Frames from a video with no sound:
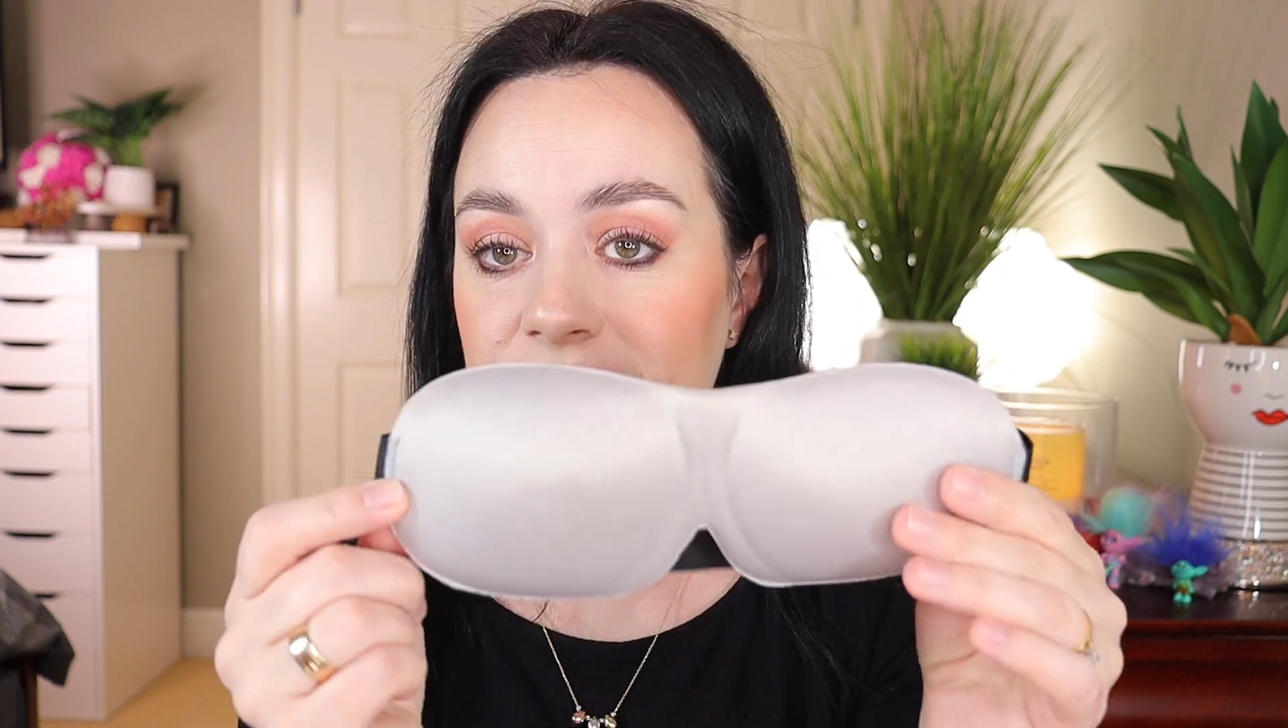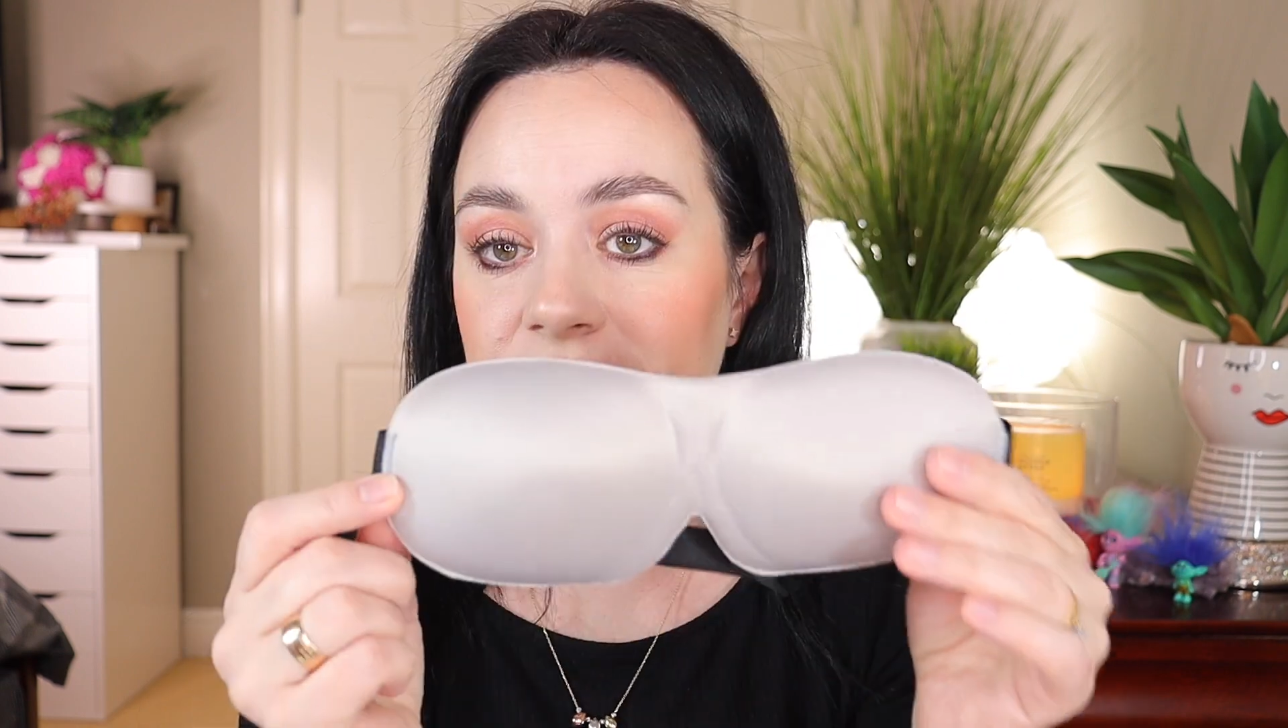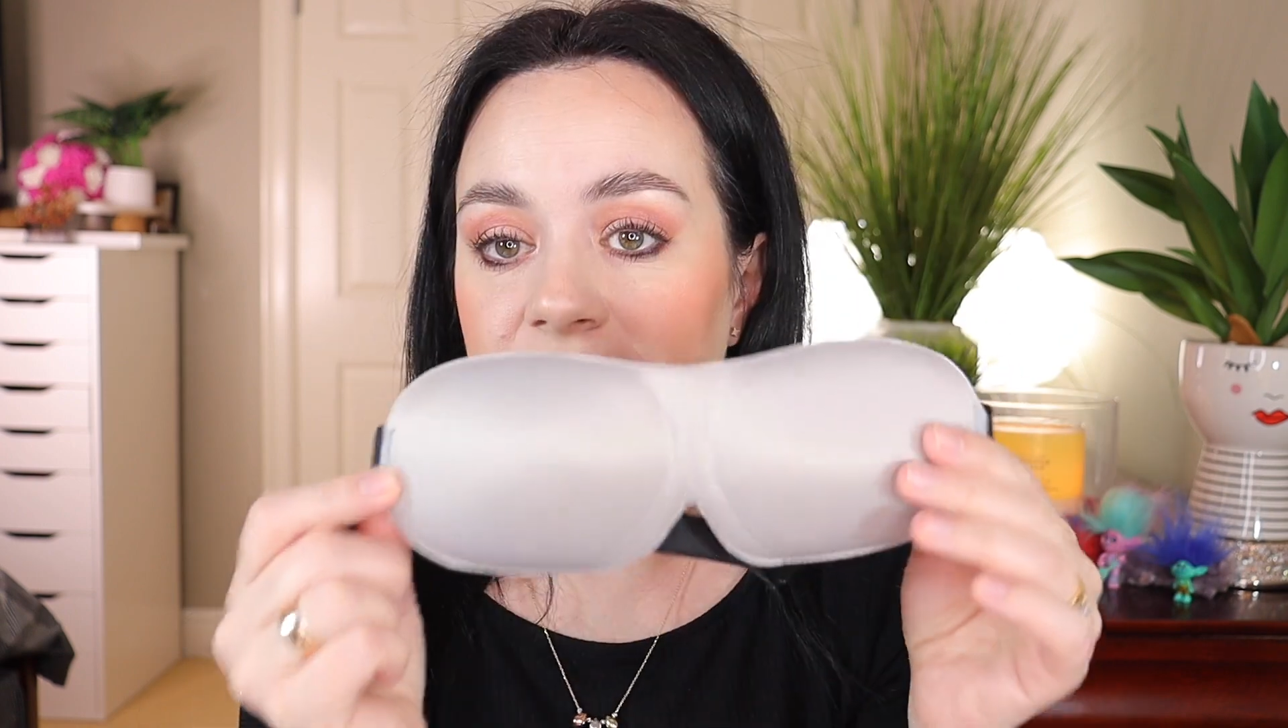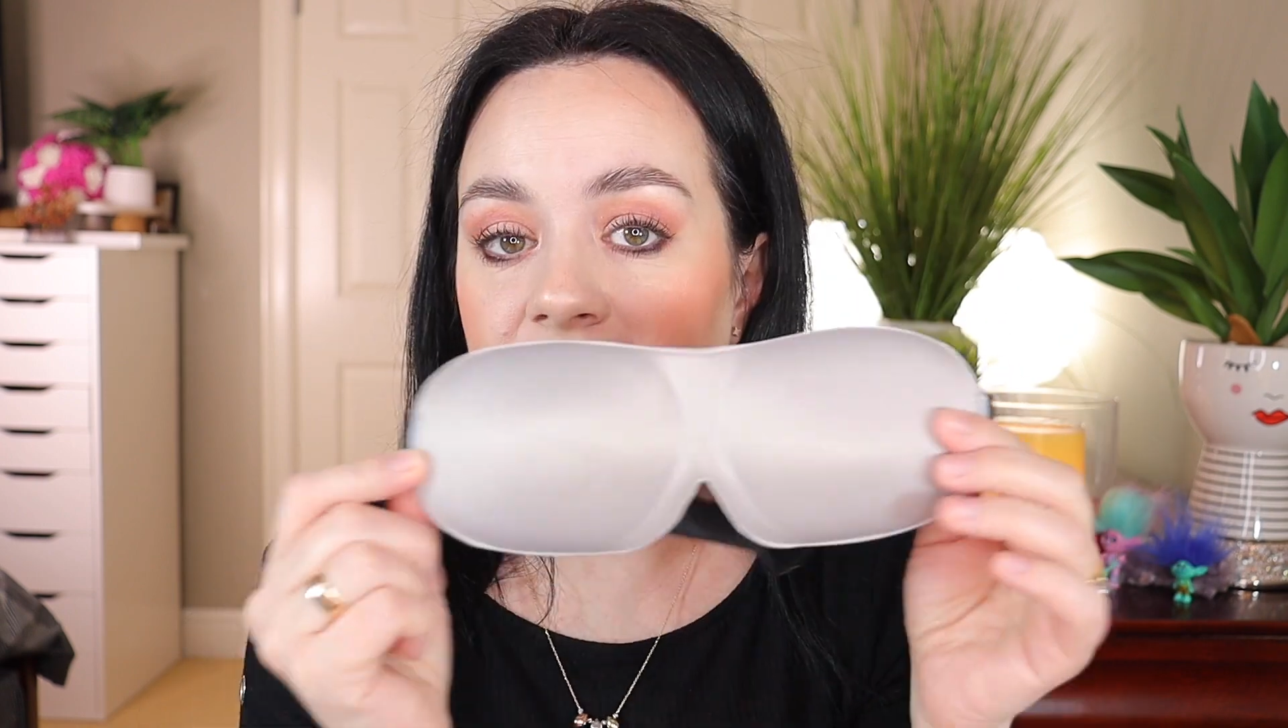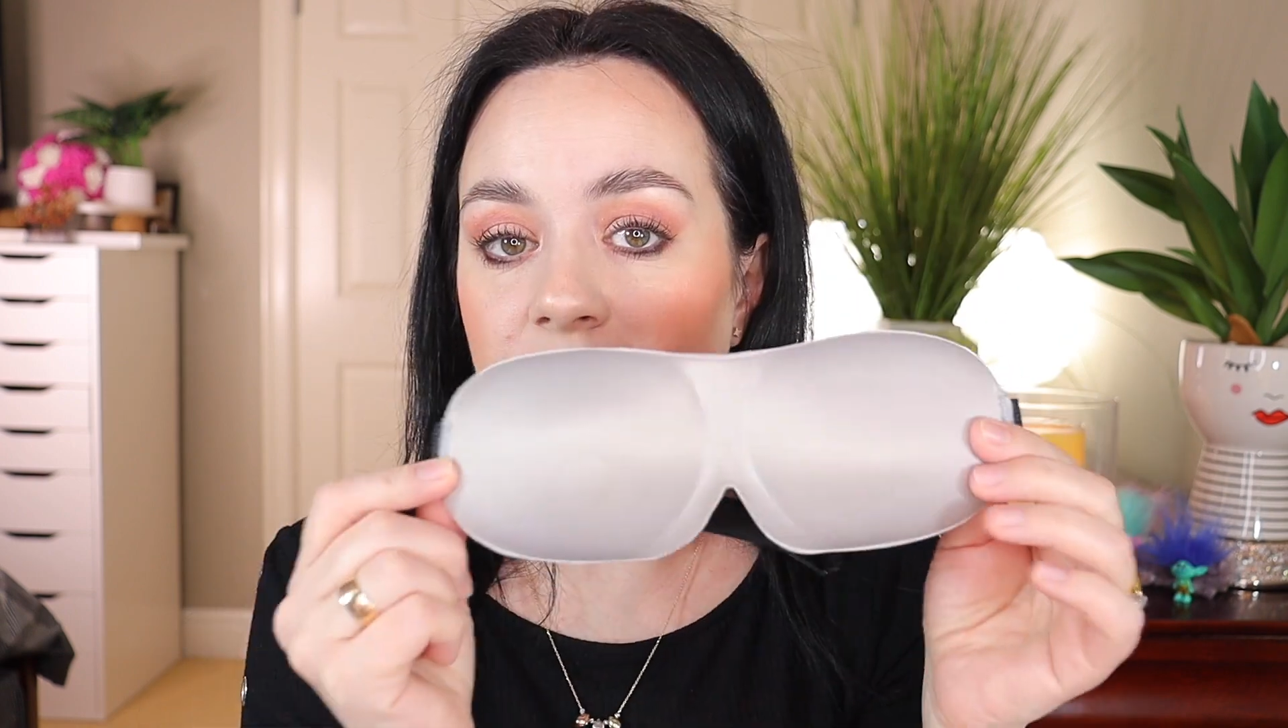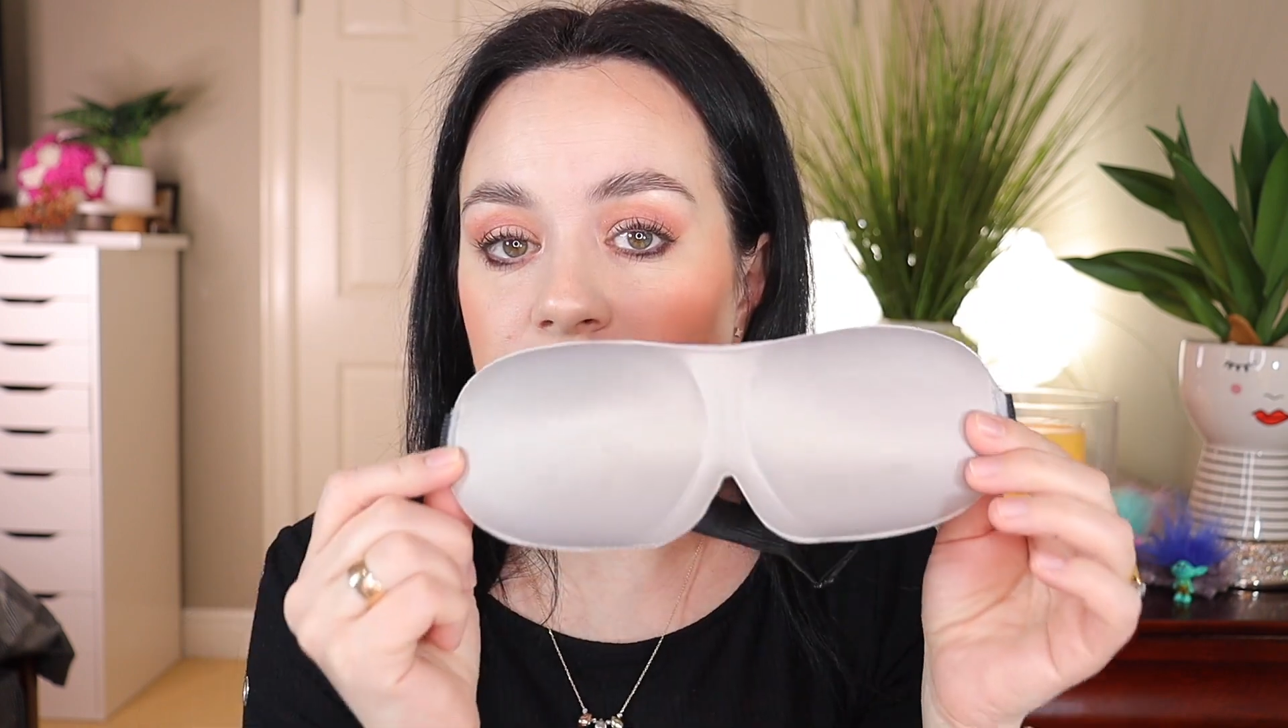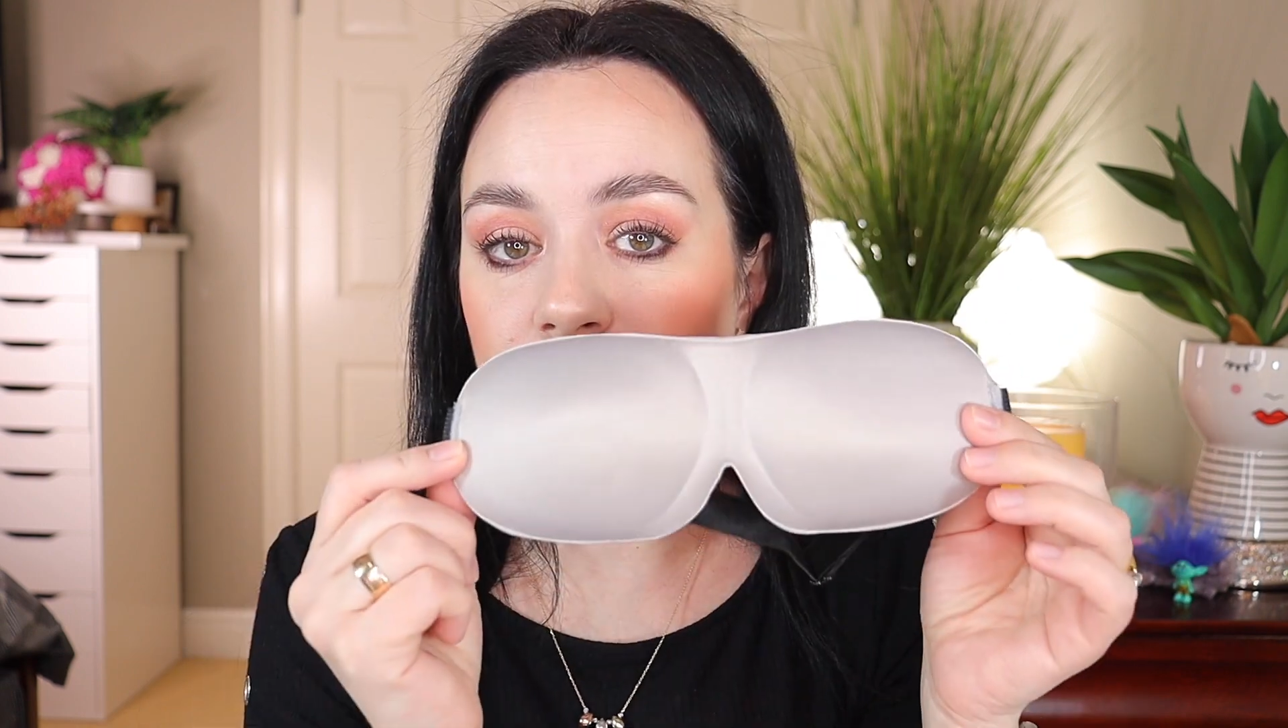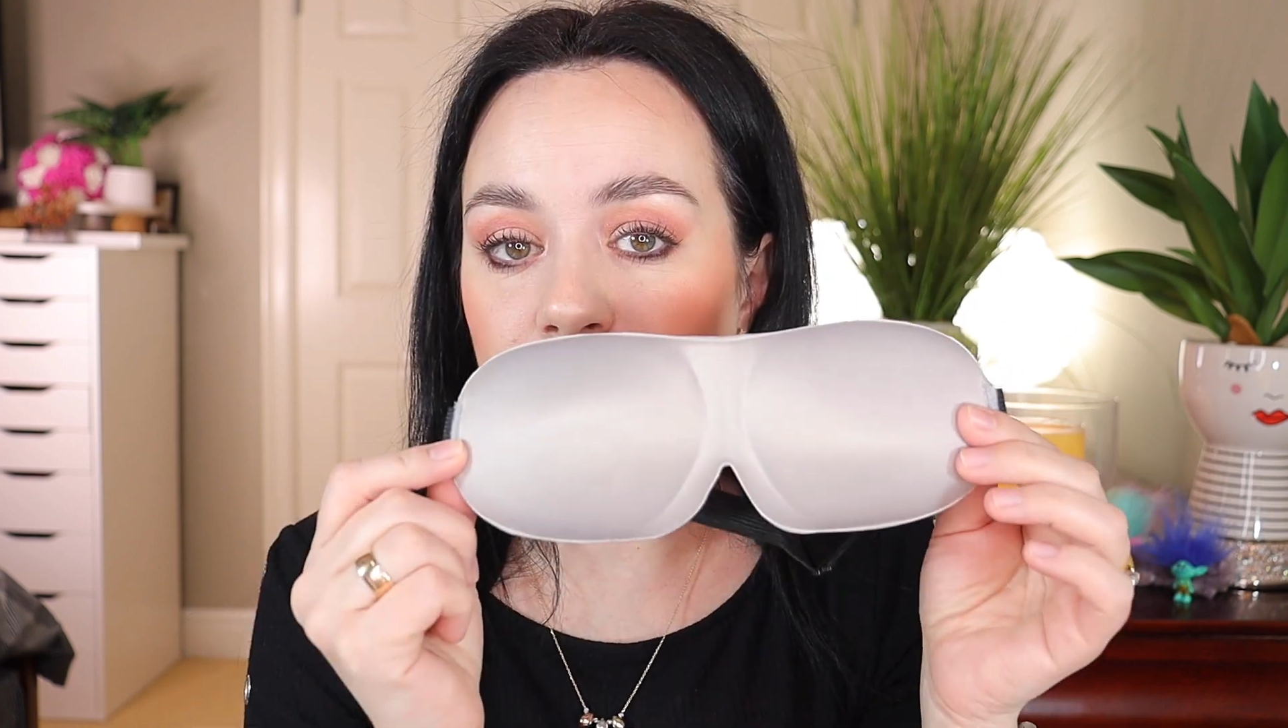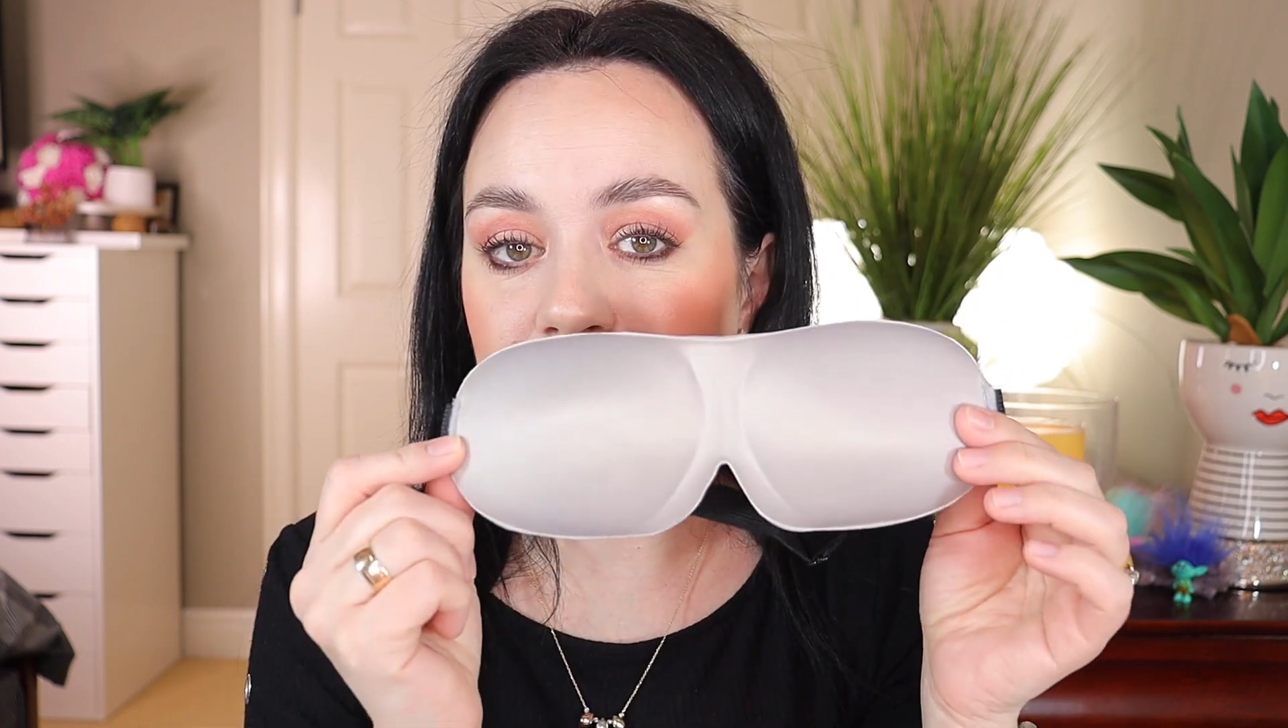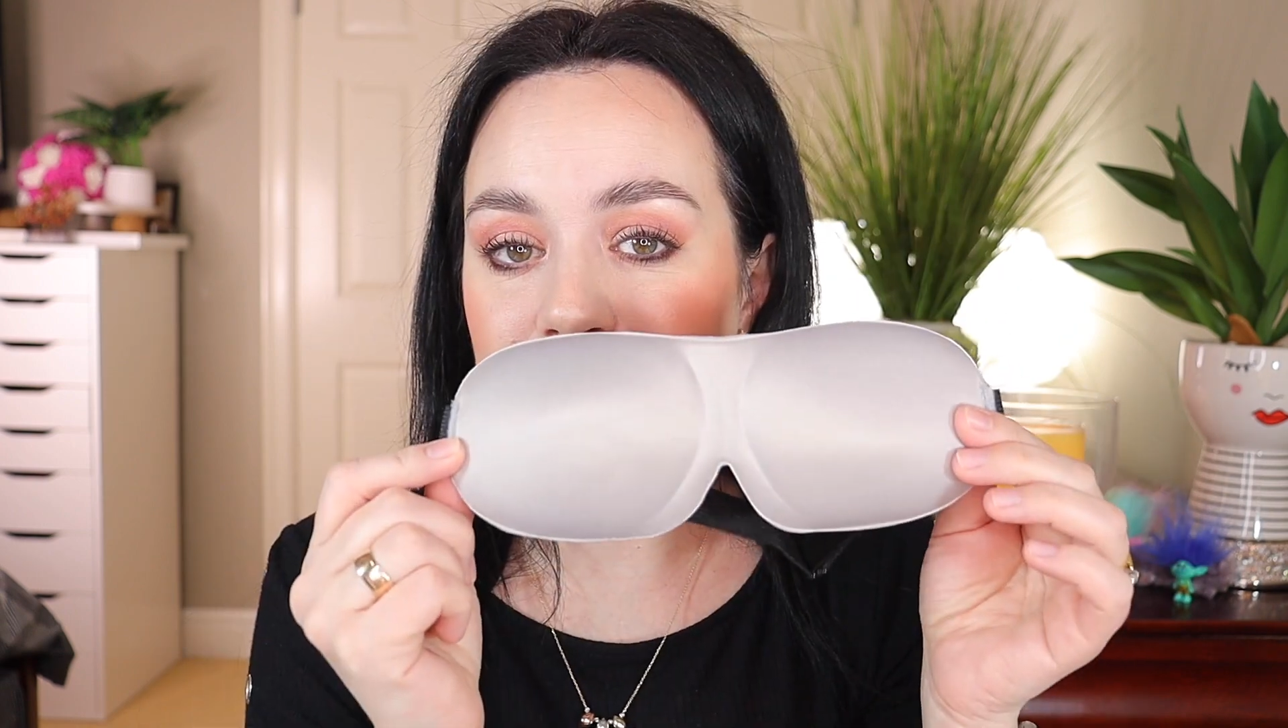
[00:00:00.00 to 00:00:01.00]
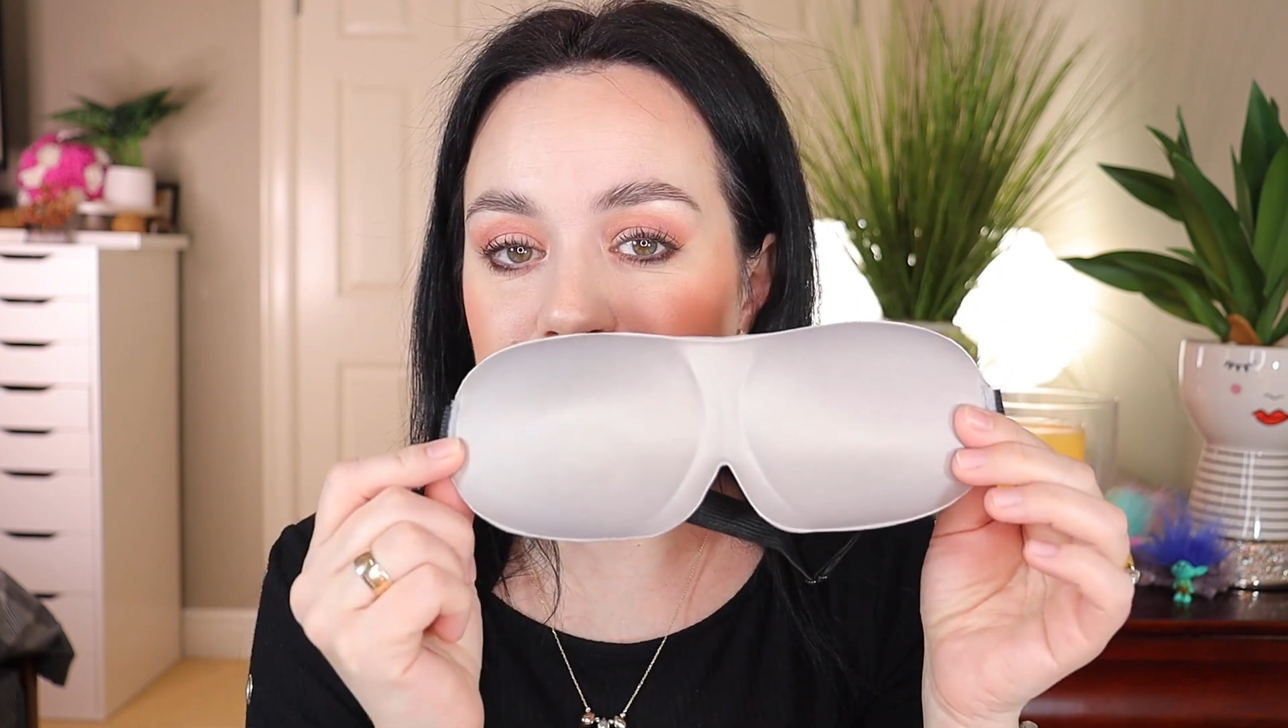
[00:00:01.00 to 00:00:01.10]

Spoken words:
very helpful with